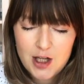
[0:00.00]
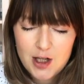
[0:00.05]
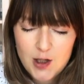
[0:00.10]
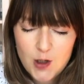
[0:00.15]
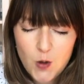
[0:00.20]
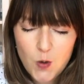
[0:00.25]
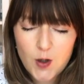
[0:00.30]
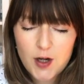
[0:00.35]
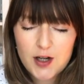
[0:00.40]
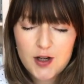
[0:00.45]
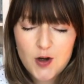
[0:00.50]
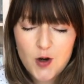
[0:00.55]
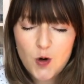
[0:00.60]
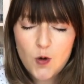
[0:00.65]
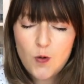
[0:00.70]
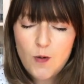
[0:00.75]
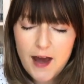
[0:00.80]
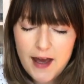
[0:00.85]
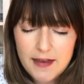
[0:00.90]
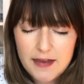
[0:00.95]
Lord, go
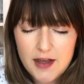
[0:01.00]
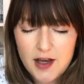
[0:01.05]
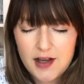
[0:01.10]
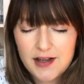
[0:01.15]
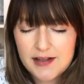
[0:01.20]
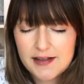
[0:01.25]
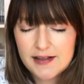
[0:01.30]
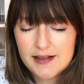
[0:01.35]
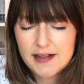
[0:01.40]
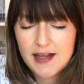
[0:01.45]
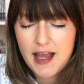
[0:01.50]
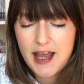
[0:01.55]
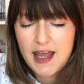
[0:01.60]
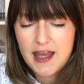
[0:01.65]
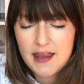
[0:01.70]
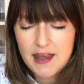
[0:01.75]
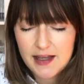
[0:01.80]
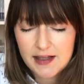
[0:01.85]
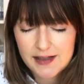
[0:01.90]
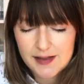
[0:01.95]
with us
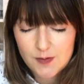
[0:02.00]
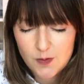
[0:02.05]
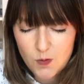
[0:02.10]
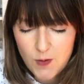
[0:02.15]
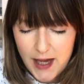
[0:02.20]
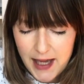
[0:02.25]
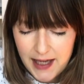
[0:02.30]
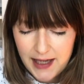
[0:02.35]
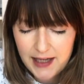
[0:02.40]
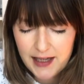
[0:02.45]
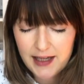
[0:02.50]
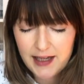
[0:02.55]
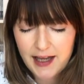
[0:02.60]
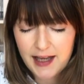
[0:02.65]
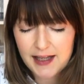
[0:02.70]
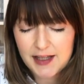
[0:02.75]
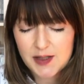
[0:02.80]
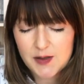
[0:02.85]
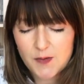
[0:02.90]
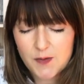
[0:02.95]
this week
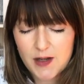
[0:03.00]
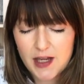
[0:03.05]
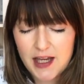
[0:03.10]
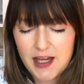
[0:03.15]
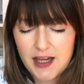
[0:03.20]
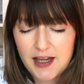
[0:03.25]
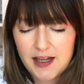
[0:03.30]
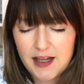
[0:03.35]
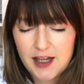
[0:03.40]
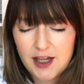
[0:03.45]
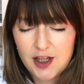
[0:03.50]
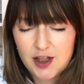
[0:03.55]
as we